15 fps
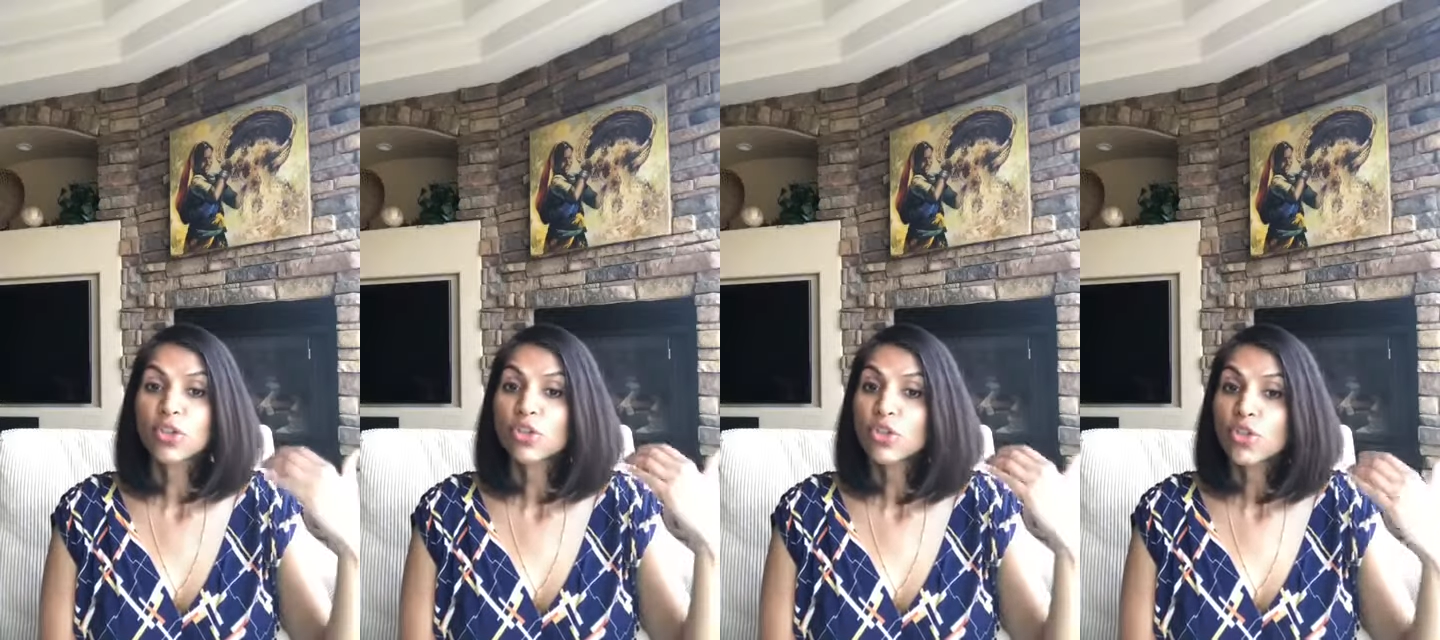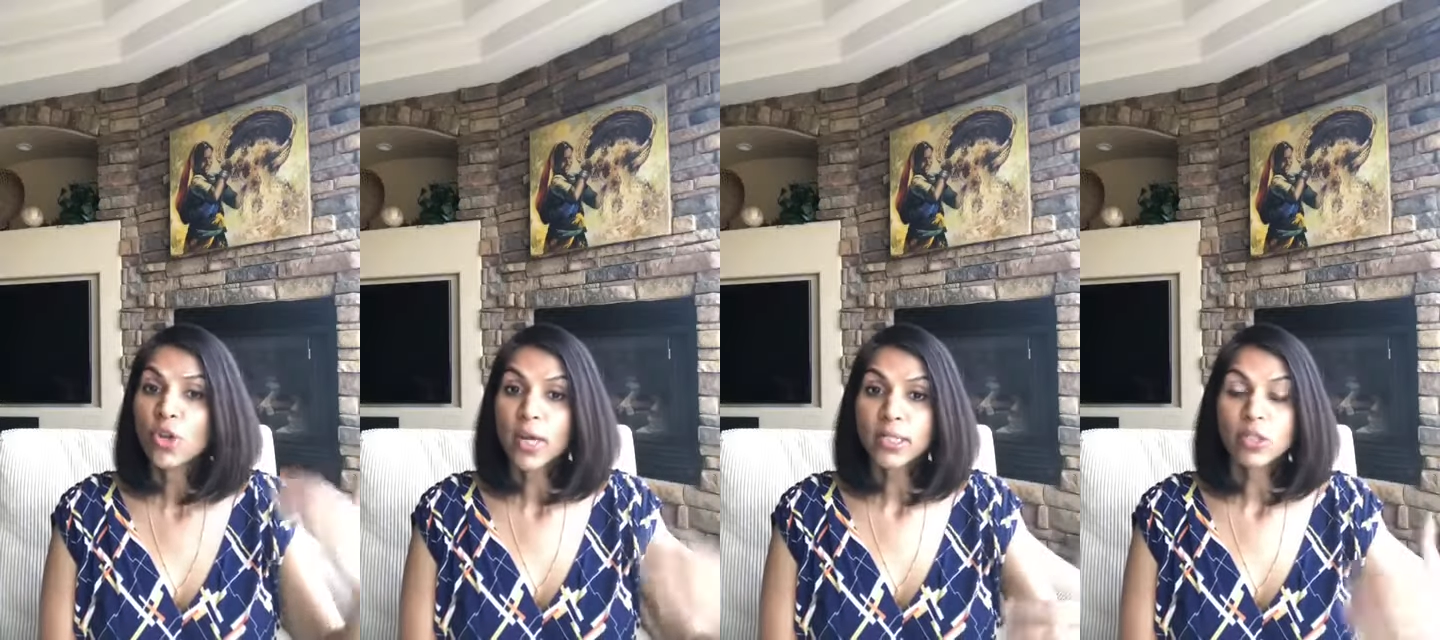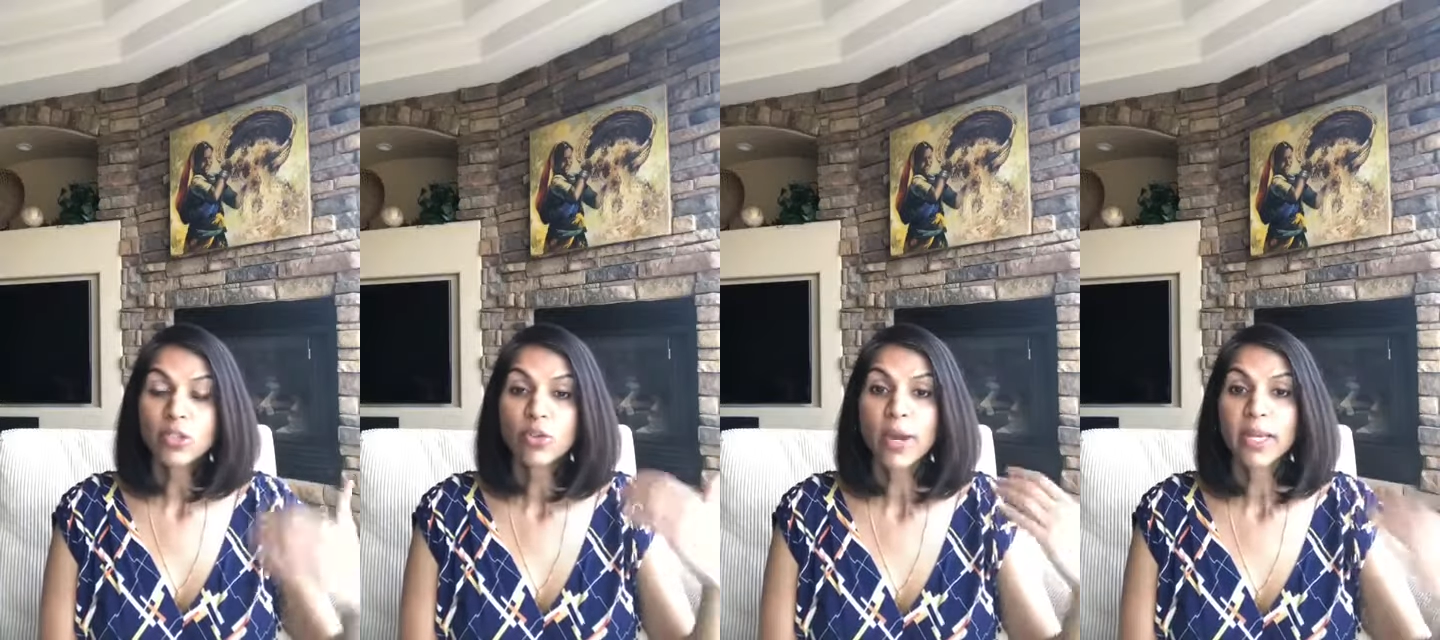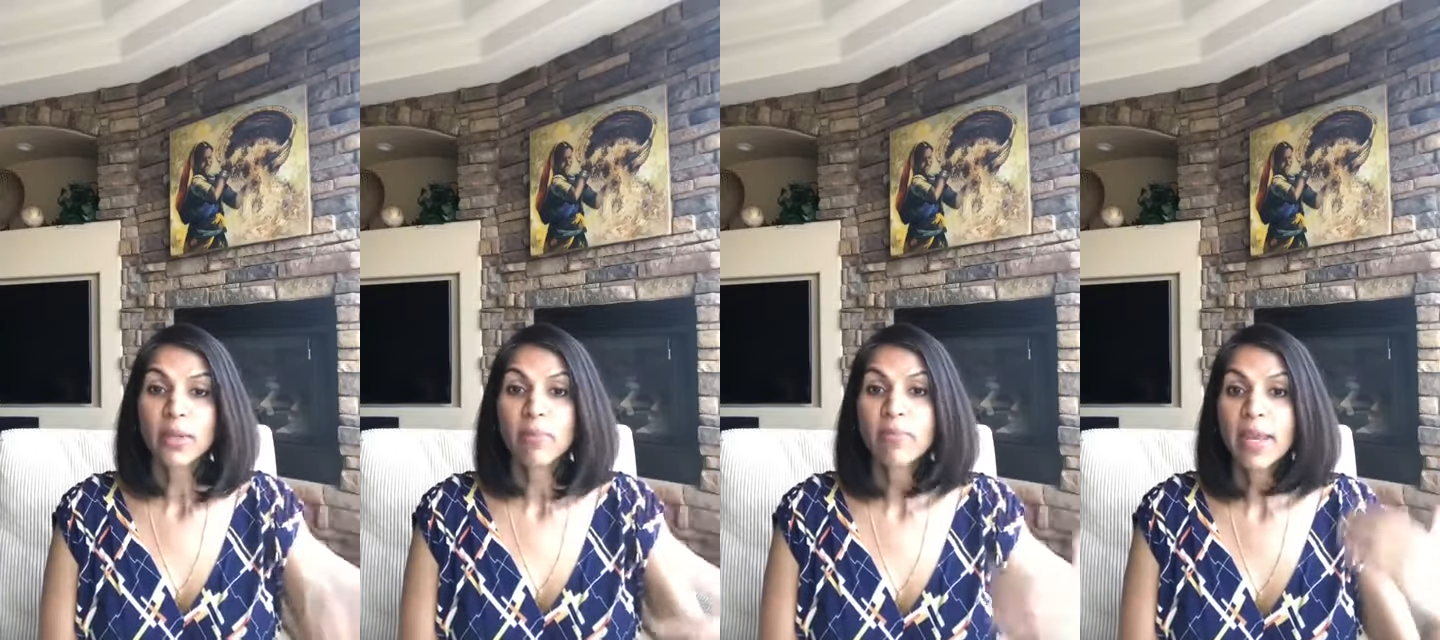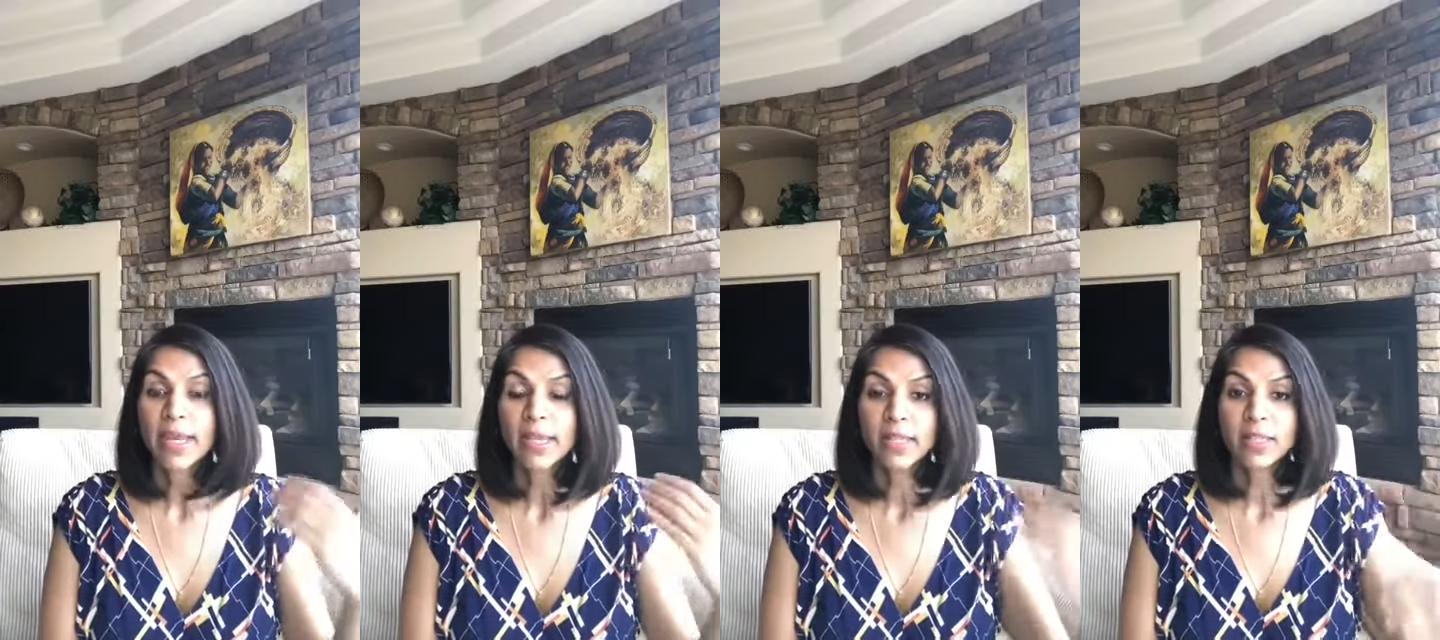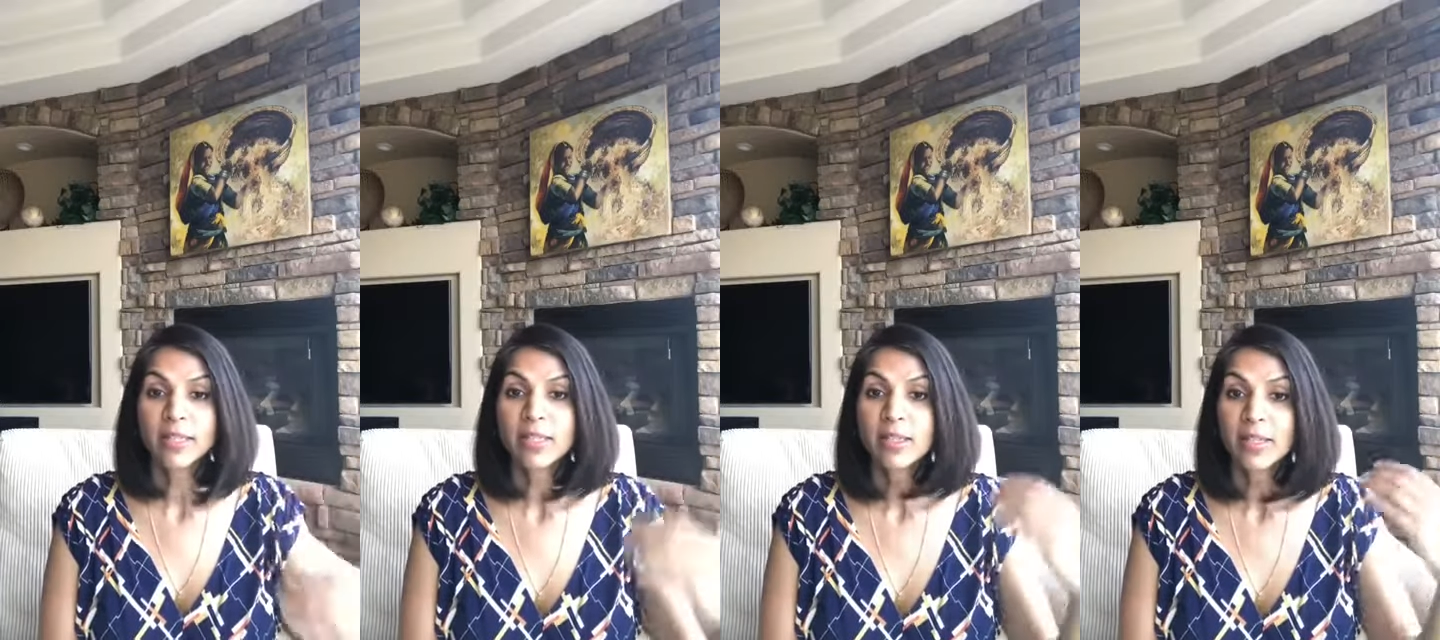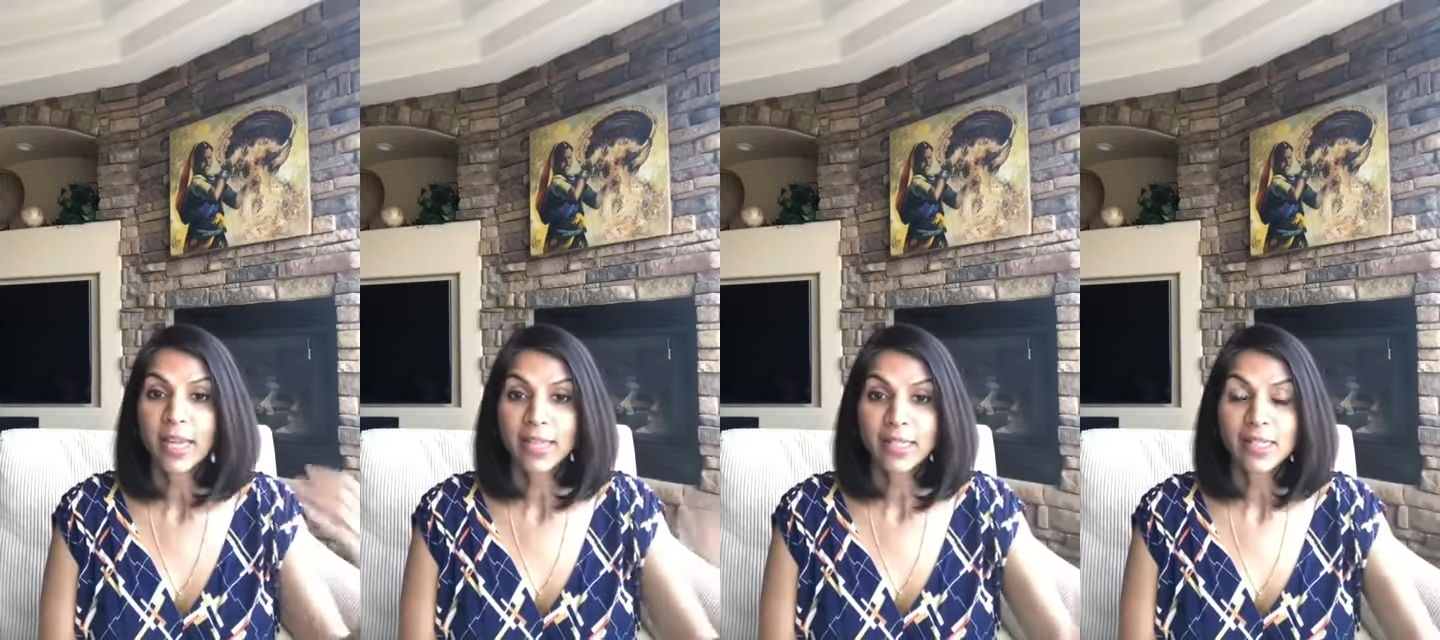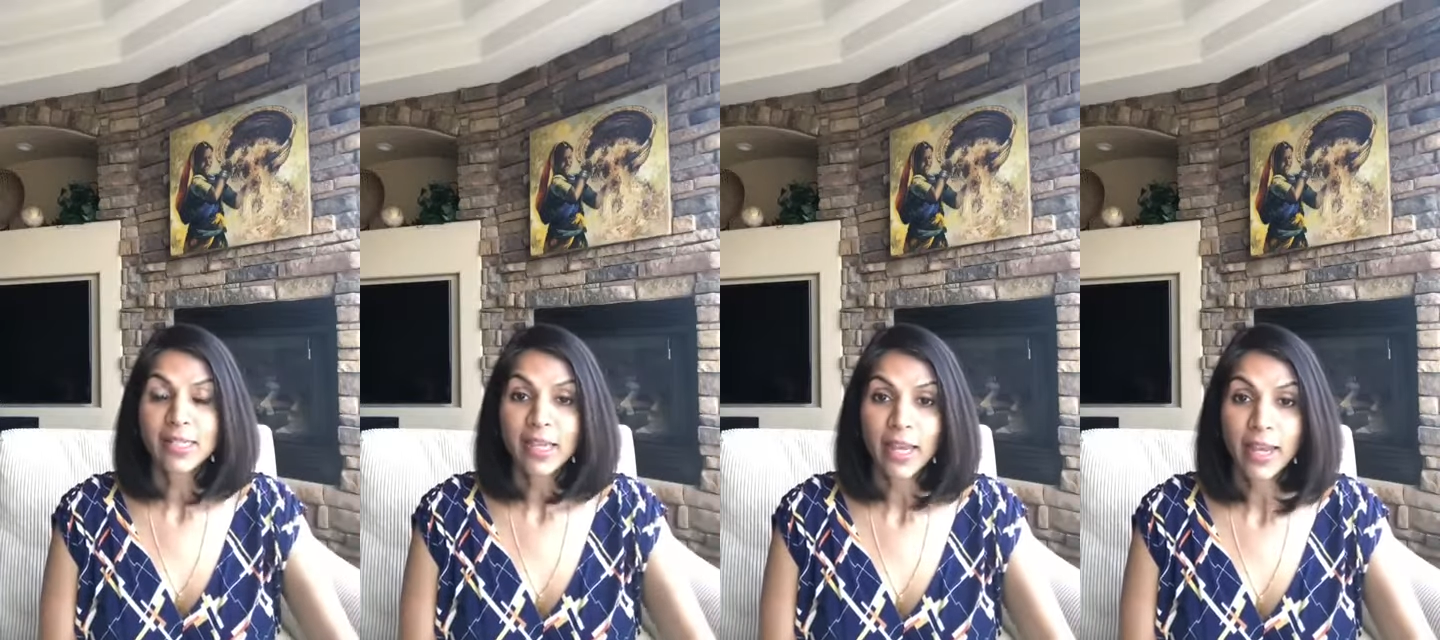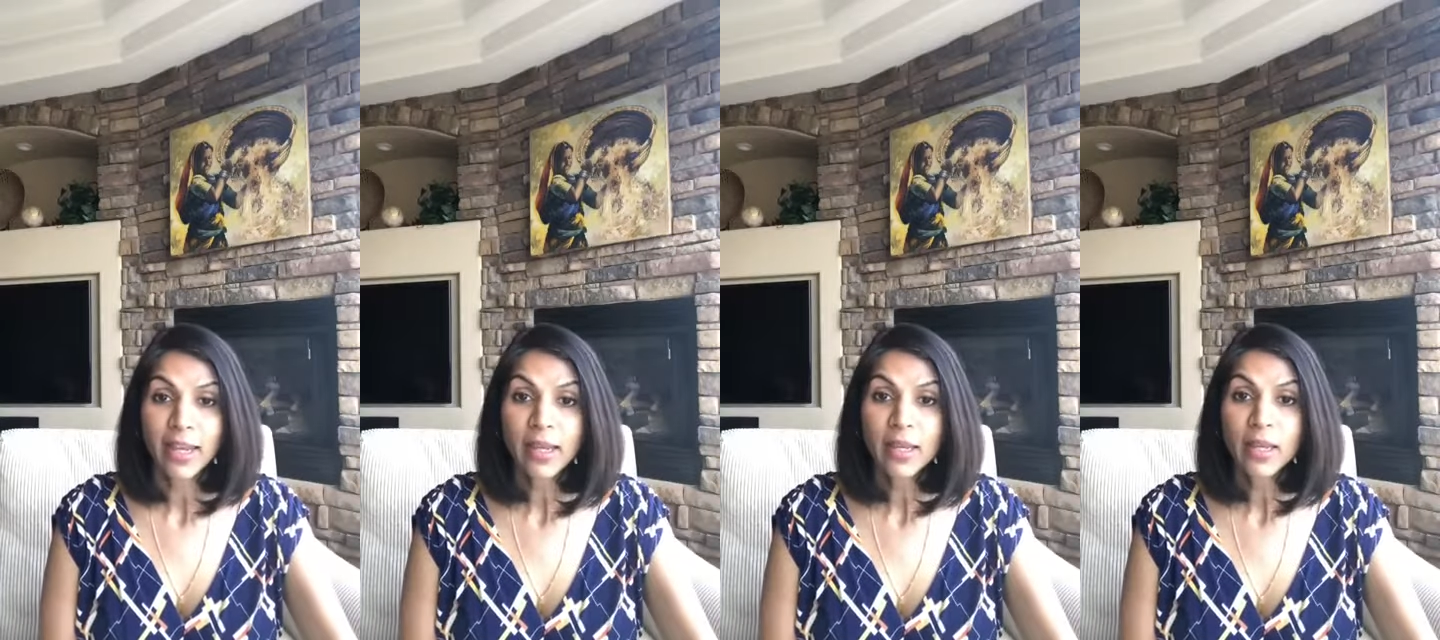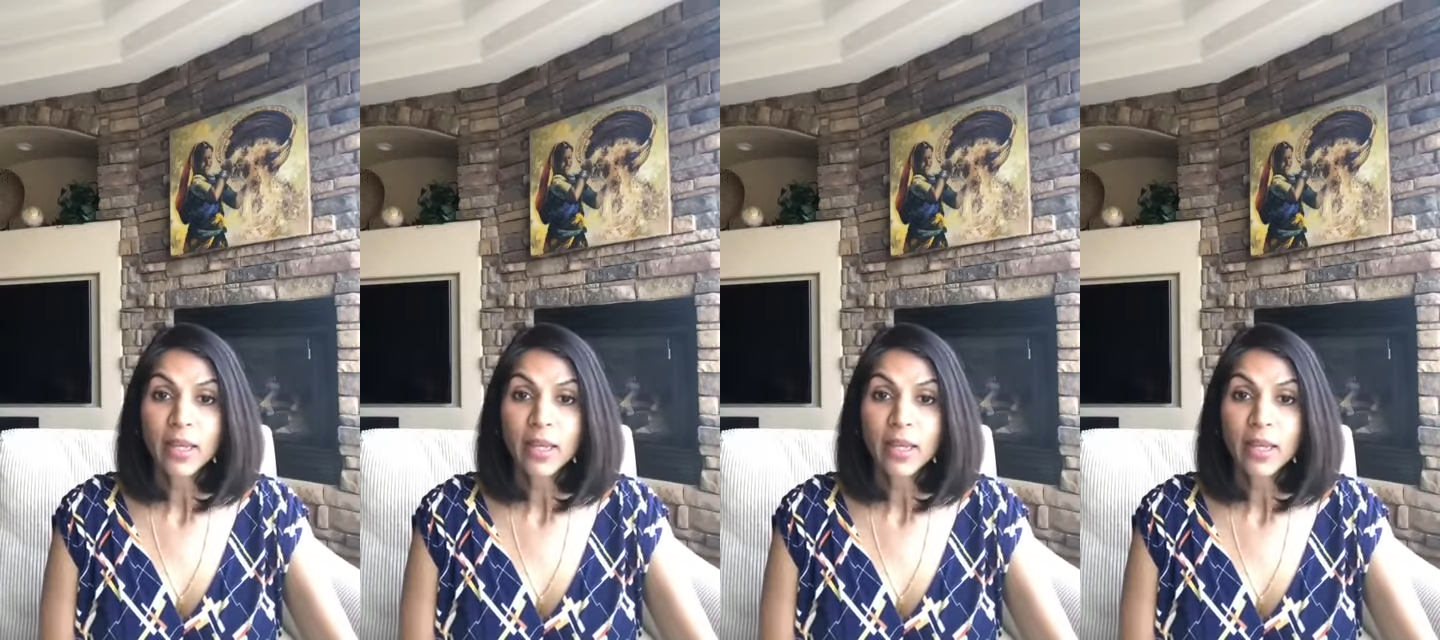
just trying to make it to the next day,